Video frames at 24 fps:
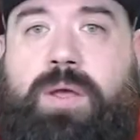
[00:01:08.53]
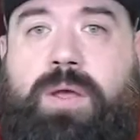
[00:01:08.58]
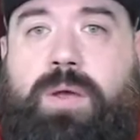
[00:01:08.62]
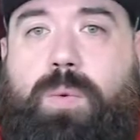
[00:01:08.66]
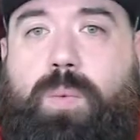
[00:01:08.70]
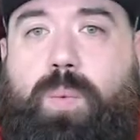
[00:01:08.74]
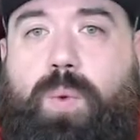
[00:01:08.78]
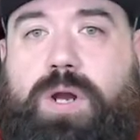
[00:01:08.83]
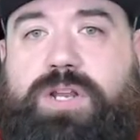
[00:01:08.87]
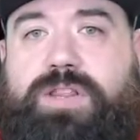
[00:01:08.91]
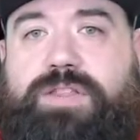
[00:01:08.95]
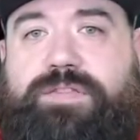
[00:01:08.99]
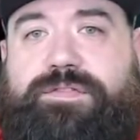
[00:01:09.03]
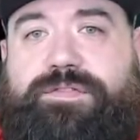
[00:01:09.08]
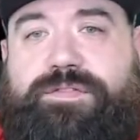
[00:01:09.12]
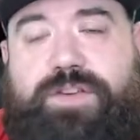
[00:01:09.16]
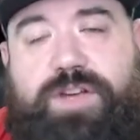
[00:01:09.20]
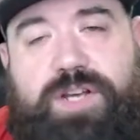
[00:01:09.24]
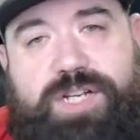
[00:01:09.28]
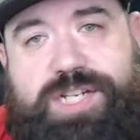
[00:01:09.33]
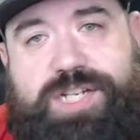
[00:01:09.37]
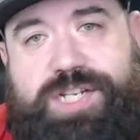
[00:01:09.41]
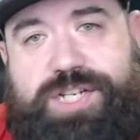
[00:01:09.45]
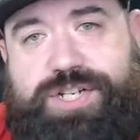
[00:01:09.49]
One of the
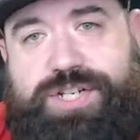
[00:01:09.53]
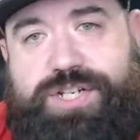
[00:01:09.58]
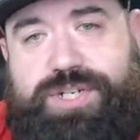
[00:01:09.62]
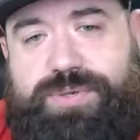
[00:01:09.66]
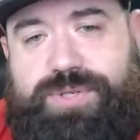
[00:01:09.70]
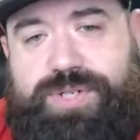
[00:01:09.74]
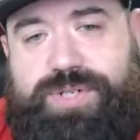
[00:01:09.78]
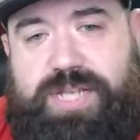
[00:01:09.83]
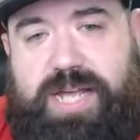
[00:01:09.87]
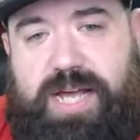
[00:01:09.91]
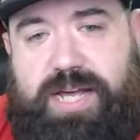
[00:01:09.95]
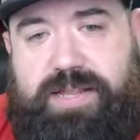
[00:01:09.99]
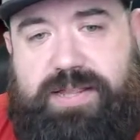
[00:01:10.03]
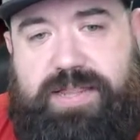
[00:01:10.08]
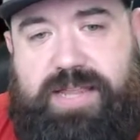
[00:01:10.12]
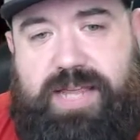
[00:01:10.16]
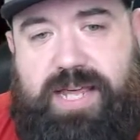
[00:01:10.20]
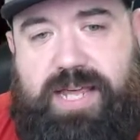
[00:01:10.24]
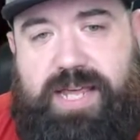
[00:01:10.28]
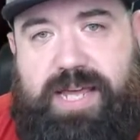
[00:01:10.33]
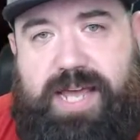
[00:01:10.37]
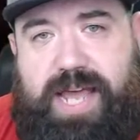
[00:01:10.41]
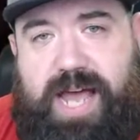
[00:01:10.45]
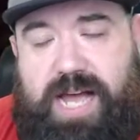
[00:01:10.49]
first issues that
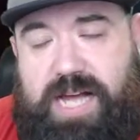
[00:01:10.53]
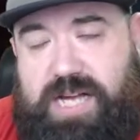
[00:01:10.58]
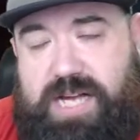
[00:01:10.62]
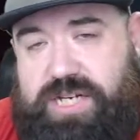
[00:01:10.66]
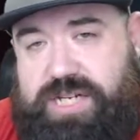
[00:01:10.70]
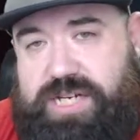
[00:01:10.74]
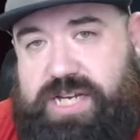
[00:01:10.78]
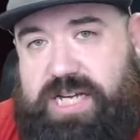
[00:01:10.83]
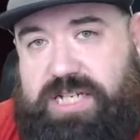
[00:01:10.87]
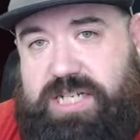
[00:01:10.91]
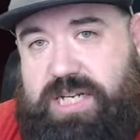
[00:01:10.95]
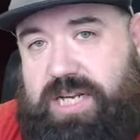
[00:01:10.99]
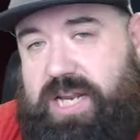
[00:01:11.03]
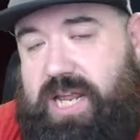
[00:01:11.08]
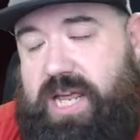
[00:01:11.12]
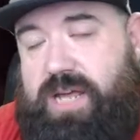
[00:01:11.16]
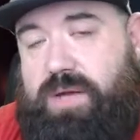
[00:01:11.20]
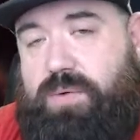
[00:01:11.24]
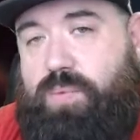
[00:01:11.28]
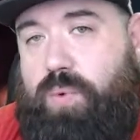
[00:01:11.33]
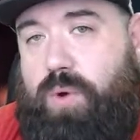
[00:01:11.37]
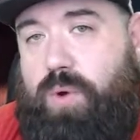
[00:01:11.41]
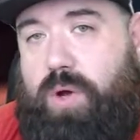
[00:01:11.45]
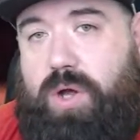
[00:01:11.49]
they had yesterday
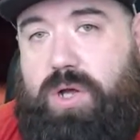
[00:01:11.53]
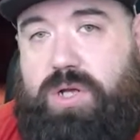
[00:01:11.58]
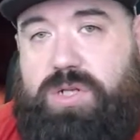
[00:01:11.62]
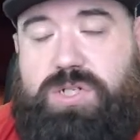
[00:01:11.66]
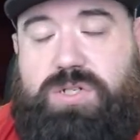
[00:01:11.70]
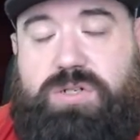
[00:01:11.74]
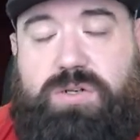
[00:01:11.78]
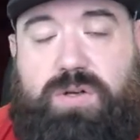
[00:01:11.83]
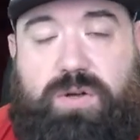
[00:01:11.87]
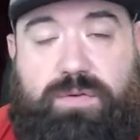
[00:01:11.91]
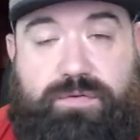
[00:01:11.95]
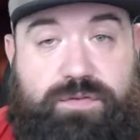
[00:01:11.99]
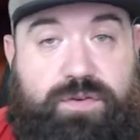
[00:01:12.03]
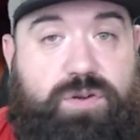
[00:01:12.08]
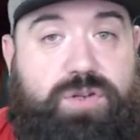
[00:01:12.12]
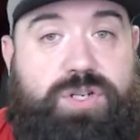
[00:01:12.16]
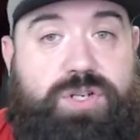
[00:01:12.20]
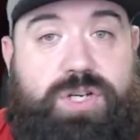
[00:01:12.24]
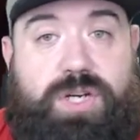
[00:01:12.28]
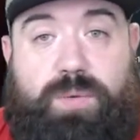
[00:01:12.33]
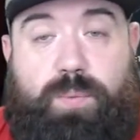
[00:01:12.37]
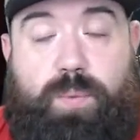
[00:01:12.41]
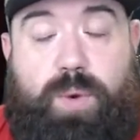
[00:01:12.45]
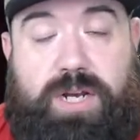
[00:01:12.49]
was,
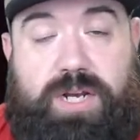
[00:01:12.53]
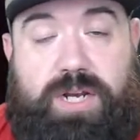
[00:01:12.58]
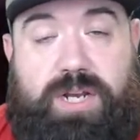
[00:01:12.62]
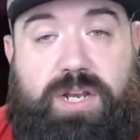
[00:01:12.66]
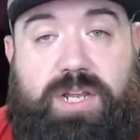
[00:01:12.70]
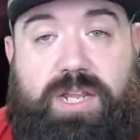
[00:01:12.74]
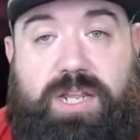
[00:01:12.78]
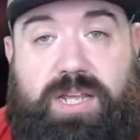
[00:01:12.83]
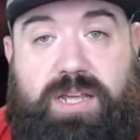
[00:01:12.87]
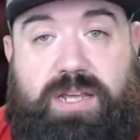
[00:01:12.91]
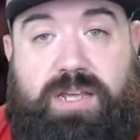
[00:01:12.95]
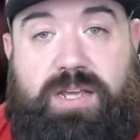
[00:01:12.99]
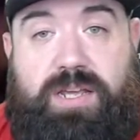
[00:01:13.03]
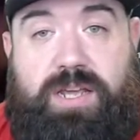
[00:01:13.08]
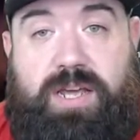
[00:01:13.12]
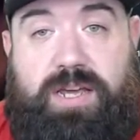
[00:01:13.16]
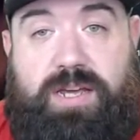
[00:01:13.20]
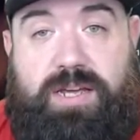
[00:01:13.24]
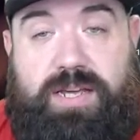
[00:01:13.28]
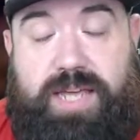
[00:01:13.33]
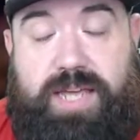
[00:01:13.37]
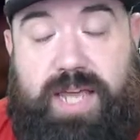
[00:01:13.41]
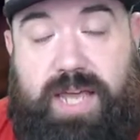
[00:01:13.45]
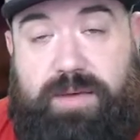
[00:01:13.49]
unfortunately, when
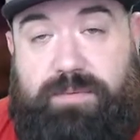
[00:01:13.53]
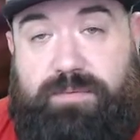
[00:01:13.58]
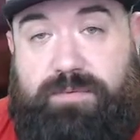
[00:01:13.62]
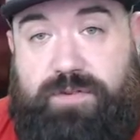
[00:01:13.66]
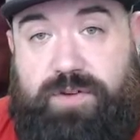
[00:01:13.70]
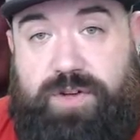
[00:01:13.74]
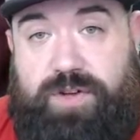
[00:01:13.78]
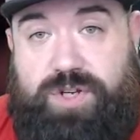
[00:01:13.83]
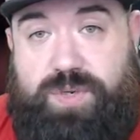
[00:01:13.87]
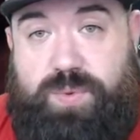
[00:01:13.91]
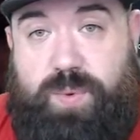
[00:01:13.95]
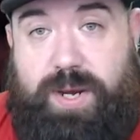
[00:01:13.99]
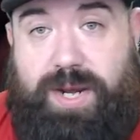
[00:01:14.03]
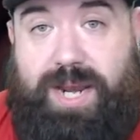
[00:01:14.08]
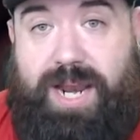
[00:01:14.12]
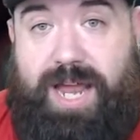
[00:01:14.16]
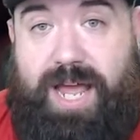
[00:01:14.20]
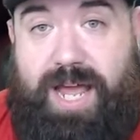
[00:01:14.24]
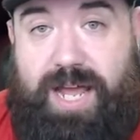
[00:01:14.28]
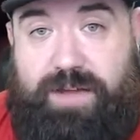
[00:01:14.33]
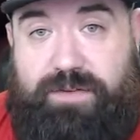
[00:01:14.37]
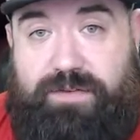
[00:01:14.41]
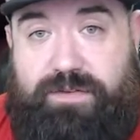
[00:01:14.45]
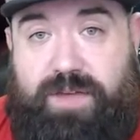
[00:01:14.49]
the game first went
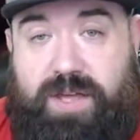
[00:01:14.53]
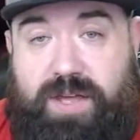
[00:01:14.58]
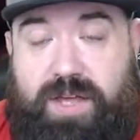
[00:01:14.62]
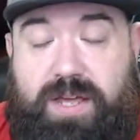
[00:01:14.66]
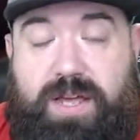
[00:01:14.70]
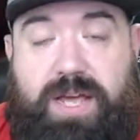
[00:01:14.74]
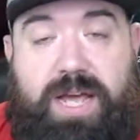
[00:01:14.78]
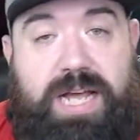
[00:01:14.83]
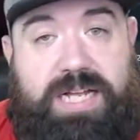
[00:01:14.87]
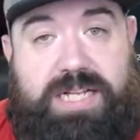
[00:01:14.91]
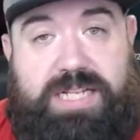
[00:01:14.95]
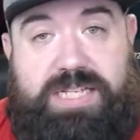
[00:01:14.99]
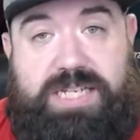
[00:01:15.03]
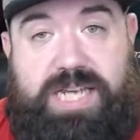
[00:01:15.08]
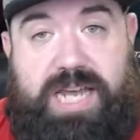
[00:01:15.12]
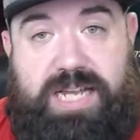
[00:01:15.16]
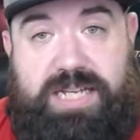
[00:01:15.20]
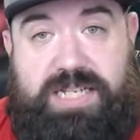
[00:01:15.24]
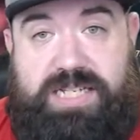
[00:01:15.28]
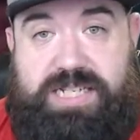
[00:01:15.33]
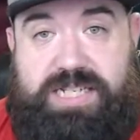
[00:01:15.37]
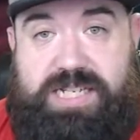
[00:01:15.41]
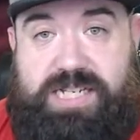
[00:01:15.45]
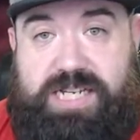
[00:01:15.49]
live at 10
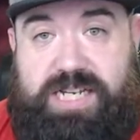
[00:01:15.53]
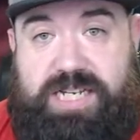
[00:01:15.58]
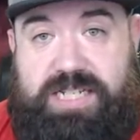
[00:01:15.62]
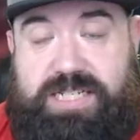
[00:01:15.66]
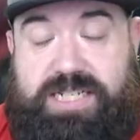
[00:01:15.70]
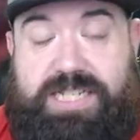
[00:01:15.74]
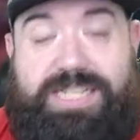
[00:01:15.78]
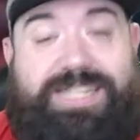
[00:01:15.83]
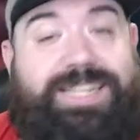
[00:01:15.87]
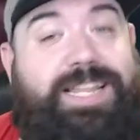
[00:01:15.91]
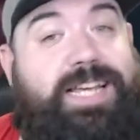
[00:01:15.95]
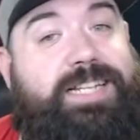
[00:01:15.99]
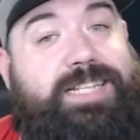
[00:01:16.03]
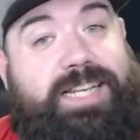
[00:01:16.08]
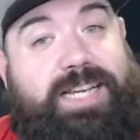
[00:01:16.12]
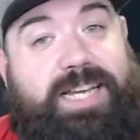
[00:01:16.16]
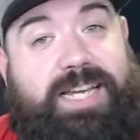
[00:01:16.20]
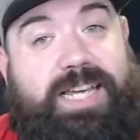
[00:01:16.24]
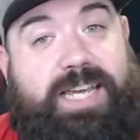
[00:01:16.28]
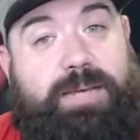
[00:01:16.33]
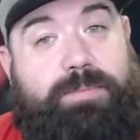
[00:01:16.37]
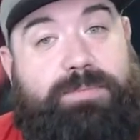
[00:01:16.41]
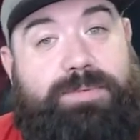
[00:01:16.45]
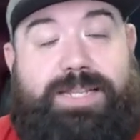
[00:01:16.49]
CST. They did
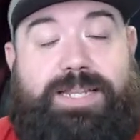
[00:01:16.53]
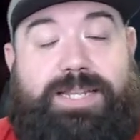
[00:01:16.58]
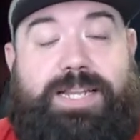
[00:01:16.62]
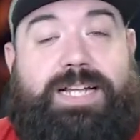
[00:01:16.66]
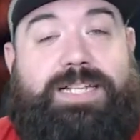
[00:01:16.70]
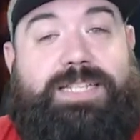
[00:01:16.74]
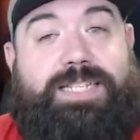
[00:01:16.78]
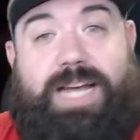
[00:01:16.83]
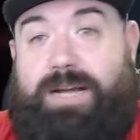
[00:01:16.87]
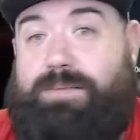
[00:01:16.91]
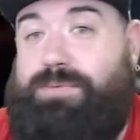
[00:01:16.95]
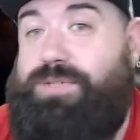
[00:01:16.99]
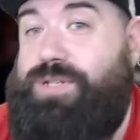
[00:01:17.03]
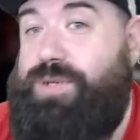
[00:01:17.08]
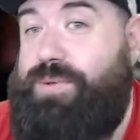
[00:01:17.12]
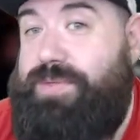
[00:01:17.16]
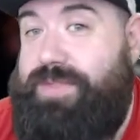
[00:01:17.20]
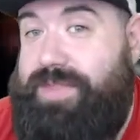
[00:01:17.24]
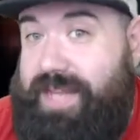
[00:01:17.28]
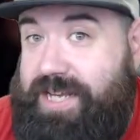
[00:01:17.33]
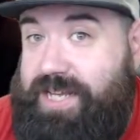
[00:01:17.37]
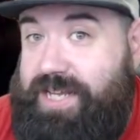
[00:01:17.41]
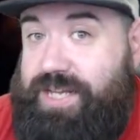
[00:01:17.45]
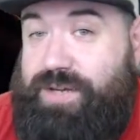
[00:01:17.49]
keep to that time, so
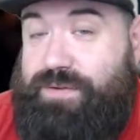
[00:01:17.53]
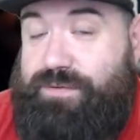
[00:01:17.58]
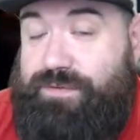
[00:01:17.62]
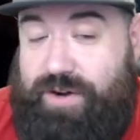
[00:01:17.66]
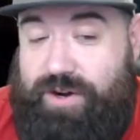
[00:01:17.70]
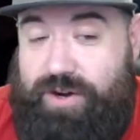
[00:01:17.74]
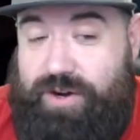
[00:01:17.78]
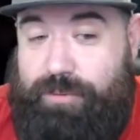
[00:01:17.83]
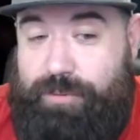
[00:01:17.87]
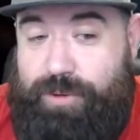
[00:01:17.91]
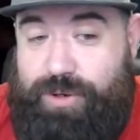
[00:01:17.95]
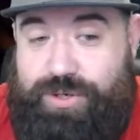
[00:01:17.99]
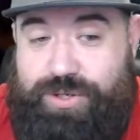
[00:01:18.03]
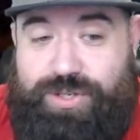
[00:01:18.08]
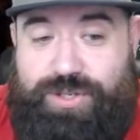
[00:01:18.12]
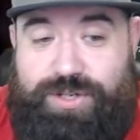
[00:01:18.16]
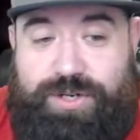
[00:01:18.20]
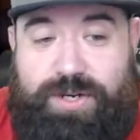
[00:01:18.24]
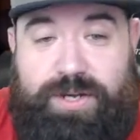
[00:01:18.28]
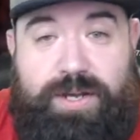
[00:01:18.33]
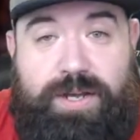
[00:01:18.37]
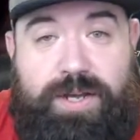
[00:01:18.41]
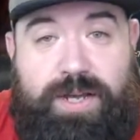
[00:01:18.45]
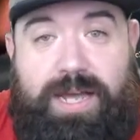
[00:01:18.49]
thank you very much.
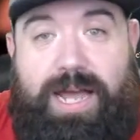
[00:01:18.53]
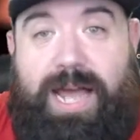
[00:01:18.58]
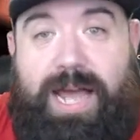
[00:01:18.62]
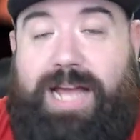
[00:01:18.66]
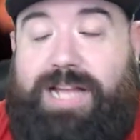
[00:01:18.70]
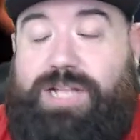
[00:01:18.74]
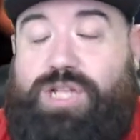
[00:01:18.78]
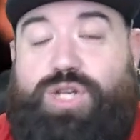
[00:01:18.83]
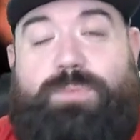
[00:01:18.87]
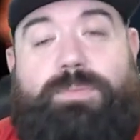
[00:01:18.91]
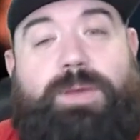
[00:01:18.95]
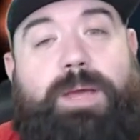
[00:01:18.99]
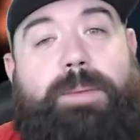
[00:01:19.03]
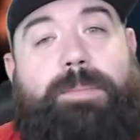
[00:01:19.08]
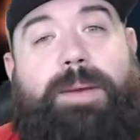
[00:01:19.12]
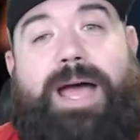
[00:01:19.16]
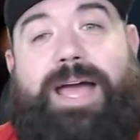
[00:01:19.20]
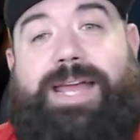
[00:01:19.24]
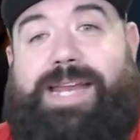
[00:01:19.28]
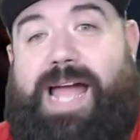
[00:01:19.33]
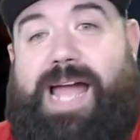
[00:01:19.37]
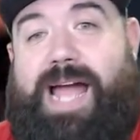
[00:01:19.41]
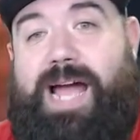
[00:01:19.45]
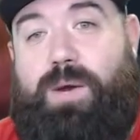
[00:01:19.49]
It took me about
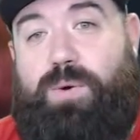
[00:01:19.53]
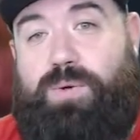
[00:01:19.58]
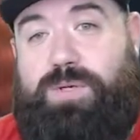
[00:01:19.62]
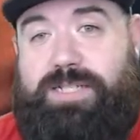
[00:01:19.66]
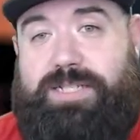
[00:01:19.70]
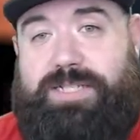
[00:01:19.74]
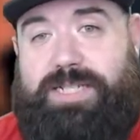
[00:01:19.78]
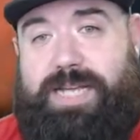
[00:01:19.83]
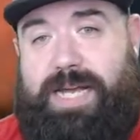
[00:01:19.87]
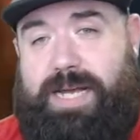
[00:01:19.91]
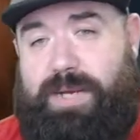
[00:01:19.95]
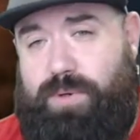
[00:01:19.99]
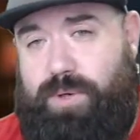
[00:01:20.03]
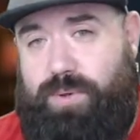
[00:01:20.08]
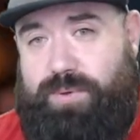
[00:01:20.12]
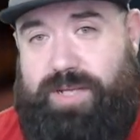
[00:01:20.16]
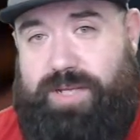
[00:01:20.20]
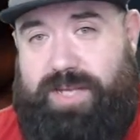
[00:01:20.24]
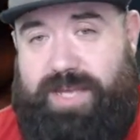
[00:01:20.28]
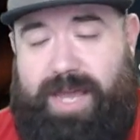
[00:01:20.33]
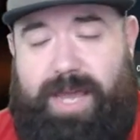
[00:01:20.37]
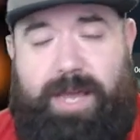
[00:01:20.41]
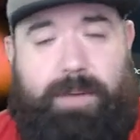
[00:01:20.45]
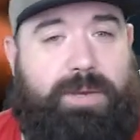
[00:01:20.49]
an hour to download the
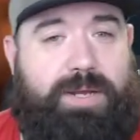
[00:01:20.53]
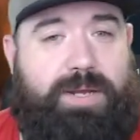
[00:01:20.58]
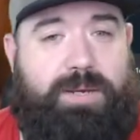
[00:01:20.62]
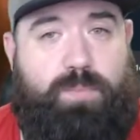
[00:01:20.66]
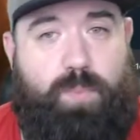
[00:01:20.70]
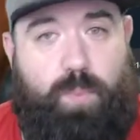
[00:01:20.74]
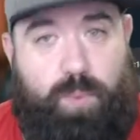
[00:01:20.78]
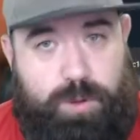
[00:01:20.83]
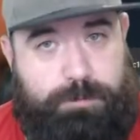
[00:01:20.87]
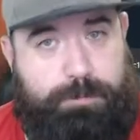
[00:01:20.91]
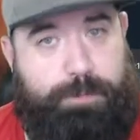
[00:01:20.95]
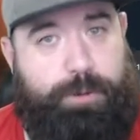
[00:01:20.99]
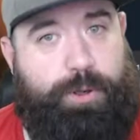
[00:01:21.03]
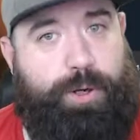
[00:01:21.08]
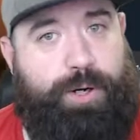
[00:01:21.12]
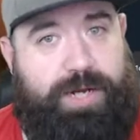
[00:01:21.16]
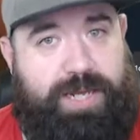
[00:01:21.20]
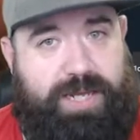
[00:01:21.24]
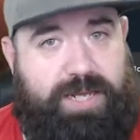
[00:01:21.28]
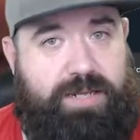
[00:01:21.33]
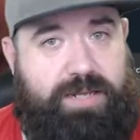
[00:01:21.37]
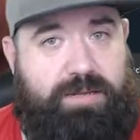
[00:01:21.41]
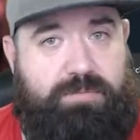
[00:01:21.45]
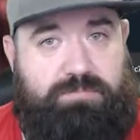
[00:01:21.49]
game and was
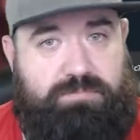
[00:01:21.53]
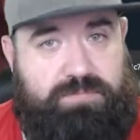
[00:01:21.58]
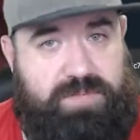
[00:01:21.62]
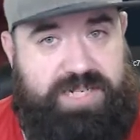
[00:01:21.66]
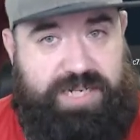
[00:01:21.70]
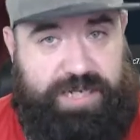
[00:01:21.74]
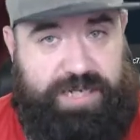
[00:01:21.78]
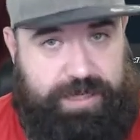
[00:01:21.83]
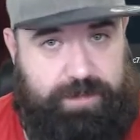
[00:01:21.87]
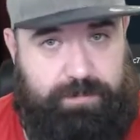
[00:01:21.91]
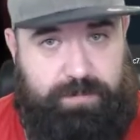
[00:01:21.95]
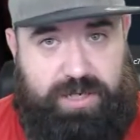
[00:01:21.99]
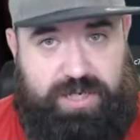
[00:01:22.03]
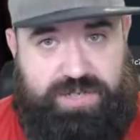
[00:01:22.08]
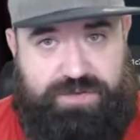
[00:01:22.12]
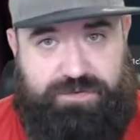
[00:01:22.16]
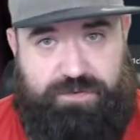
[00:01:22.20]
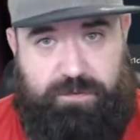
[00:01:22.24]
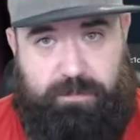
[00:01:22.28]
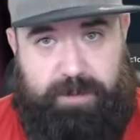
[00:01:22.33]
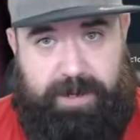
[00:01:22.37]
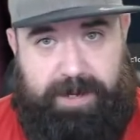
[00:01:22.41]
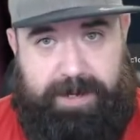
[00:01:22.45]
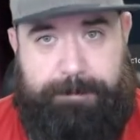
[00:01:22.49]
pretty seamless for
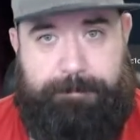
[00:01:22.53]
me.